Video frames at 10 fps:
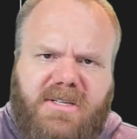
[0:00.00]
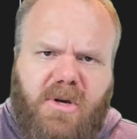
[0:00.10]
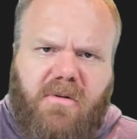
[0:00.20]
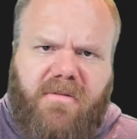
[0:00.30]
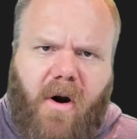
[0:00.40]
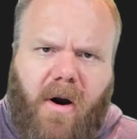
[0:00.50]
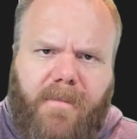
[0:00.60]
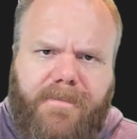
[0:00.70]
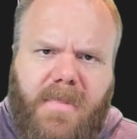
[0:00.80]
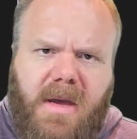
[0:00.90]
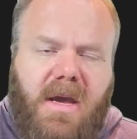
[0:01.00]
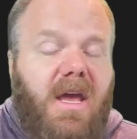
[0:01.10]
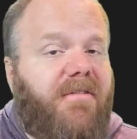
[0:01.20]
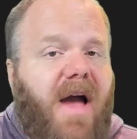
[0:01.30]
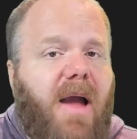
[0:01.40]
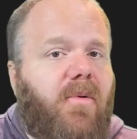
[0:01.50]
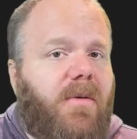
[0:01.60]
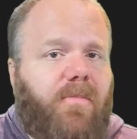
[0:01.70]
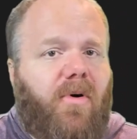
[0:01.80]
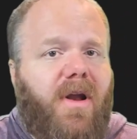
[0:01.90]
so far. If I were
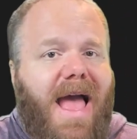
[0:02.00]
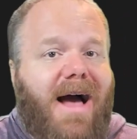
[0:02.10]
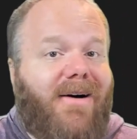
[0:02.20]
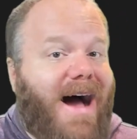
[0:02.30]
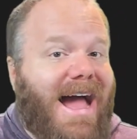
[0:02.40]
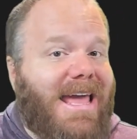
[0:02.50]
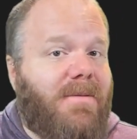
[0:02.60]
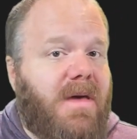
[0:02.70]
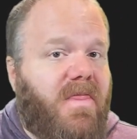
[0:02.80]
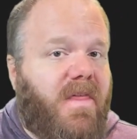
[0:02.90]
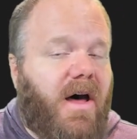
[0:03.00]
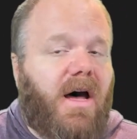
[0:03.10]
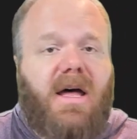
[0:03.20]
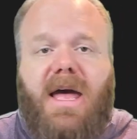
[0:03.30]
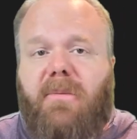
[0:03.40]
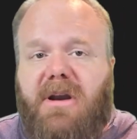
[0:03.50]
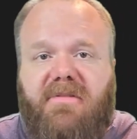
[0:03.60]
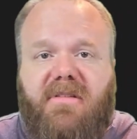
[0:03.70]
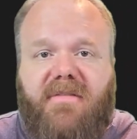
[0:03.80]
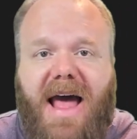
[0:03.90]
to print out I am in the, and
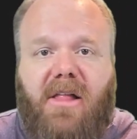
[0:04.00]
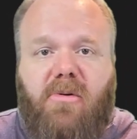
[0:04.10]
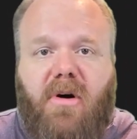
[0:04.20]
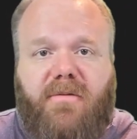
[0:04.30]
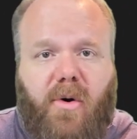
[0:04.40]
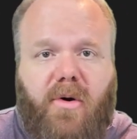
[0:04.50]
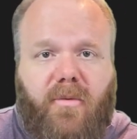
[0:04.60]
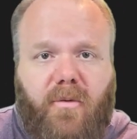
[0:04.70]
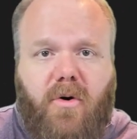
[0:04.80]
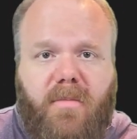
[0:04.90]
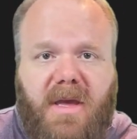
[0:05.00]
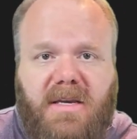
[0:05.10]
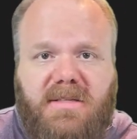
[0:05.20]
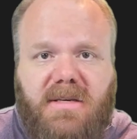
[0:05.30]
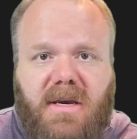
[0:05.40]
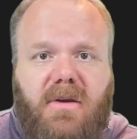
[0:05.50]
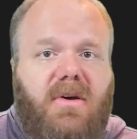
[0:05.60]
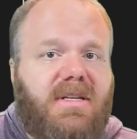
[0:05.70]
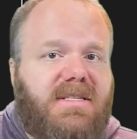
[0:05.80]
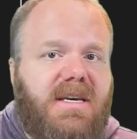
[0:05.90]
whatever the value of current room is, you
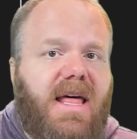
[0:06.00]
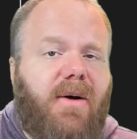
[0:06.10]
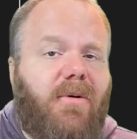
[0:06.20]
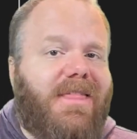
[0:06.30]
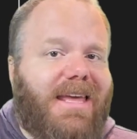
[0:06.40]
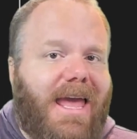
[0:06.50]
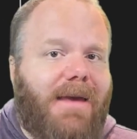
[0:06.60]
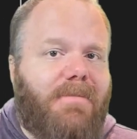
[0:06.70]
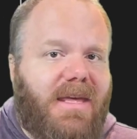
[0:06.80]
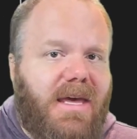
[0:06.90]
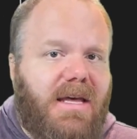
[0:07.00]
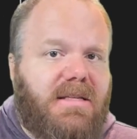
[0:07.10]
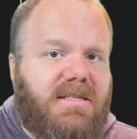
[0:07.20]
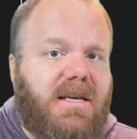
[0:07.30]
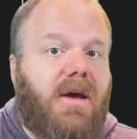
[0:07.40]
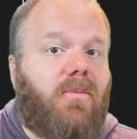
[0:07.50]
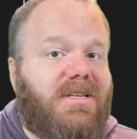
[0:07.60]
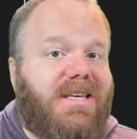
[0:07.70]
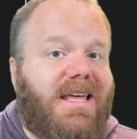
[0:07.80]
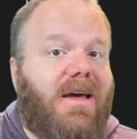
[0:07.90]
can see that when the game begins, we
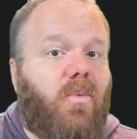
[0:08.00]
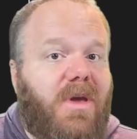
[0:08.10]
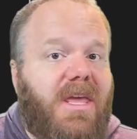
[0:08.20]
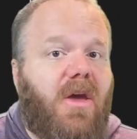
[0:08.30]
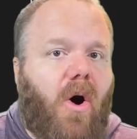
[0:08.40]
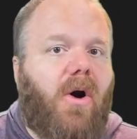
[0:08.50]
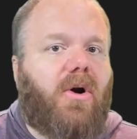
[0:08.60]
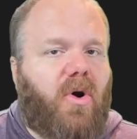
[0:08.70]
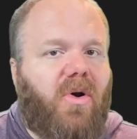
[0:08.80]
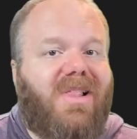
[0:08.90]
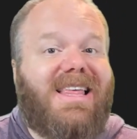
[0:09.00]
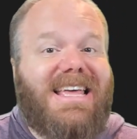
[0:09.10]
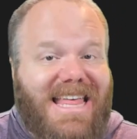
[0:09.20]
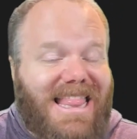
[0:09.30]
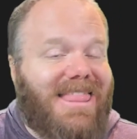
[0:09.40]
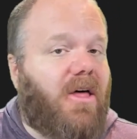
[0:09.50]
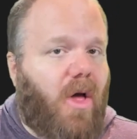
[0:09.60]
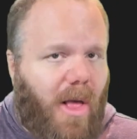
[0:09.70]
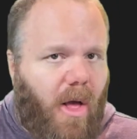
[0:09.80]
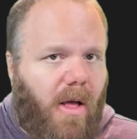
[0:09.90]
say that we are currently in the
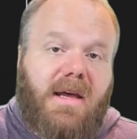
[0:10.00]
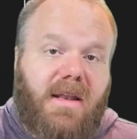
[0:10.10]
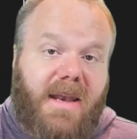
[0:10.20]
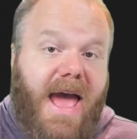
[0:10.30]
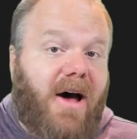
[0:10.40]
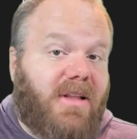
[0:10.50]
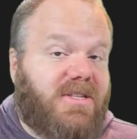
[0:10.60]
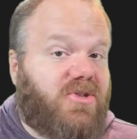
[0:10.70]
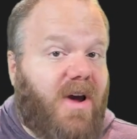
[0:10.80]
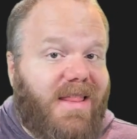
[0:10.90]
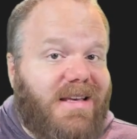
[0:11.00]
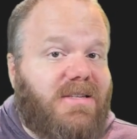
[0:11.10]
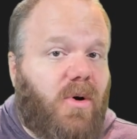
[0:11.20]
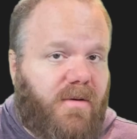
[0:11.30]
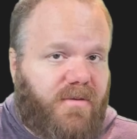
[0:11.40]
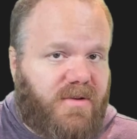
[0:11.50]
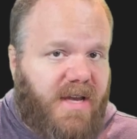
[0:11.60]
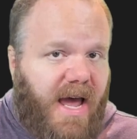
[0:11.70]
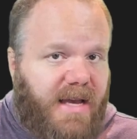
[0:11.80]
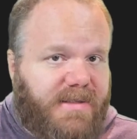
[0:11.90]
hall. Now let's try this on for
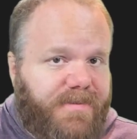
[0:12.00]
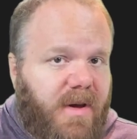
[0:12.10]
size.